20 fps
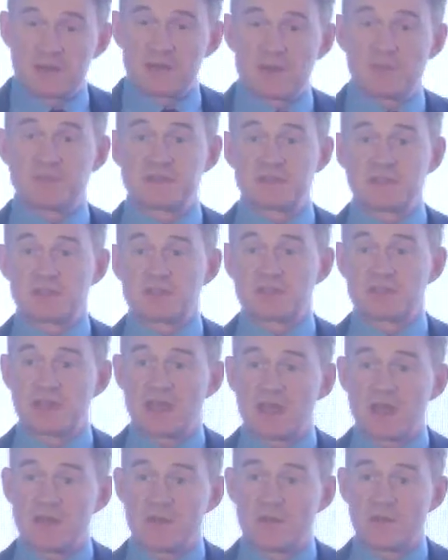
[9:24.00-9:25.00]
in the position
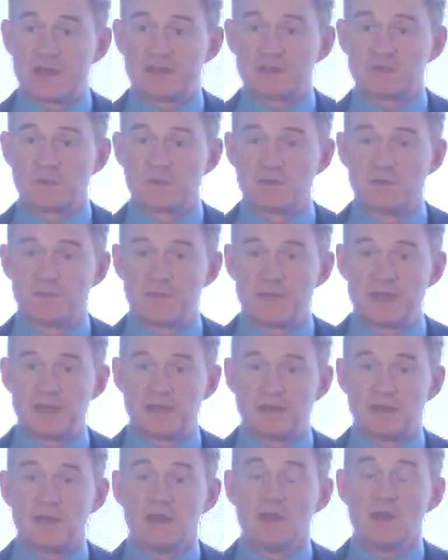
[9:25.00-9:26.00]
they otherwise would have
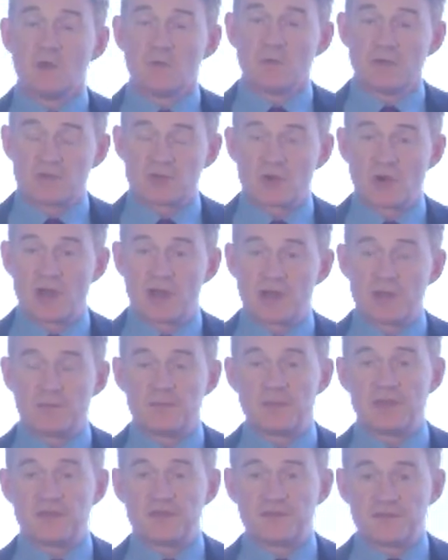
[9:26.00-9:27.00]
been. We try
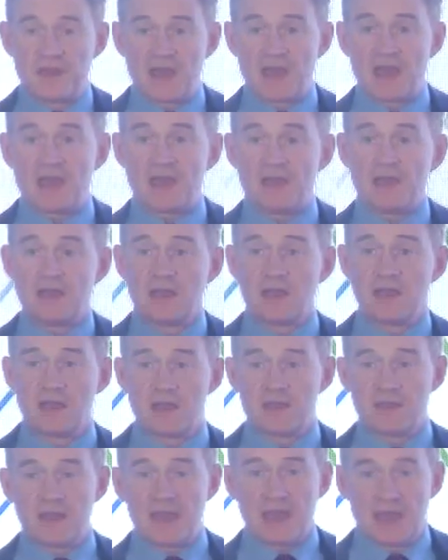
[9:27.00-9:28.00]
and be fair
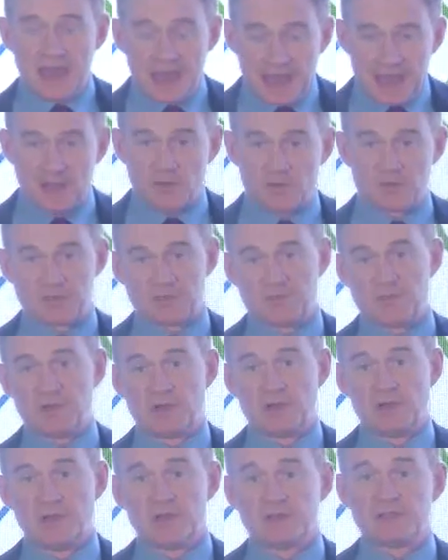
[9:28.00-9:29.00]
and
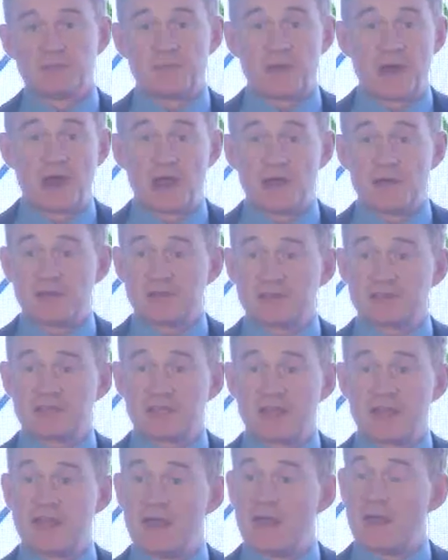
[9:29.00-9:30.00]
equitable to buyer and
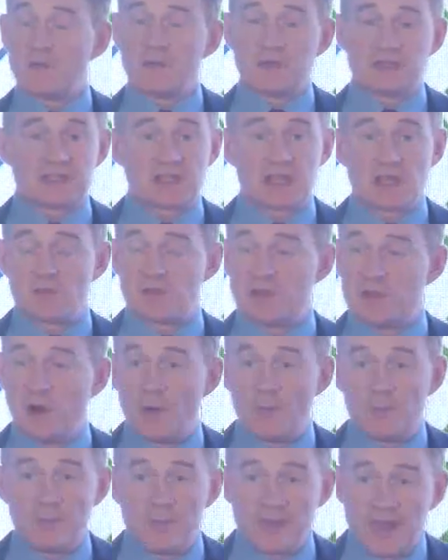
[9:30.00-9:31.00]
seller, and we say we're
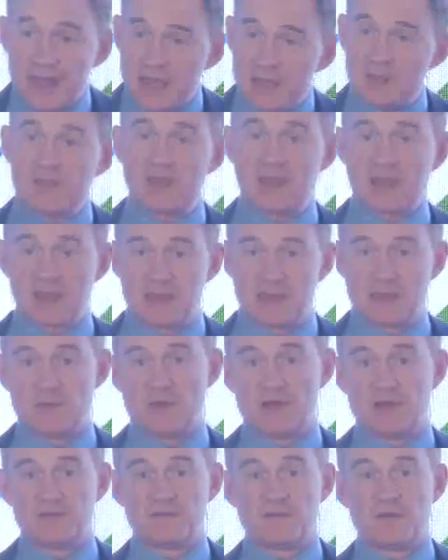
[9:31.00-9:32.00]
not blaming
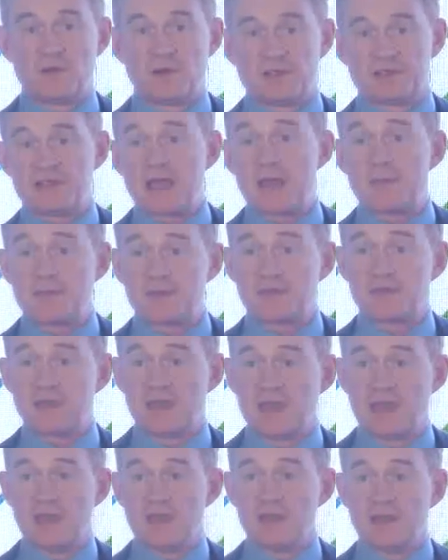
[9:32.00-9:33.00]
anyone for what's happened
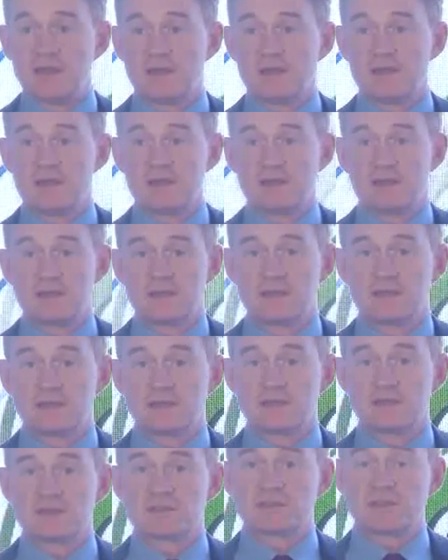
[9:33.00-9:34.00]
here,
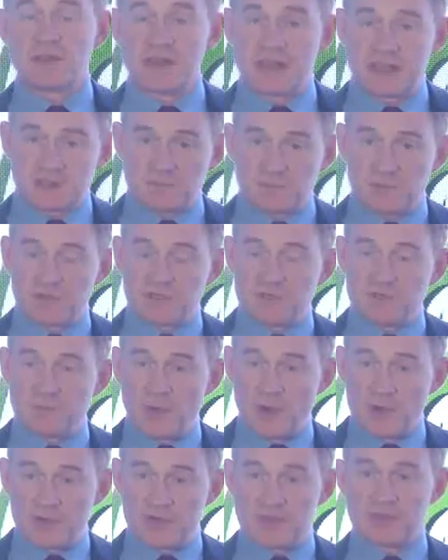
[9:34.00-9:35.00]
so let's put you
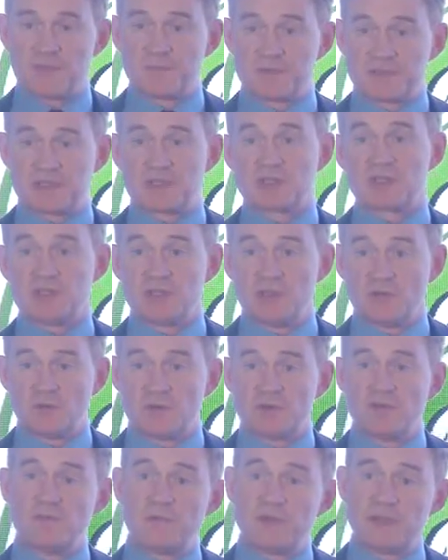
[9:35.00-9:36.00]
both in the position you
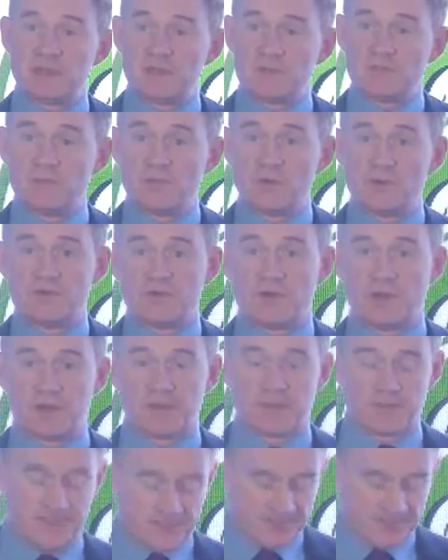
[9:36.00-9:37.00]
would have been and move on.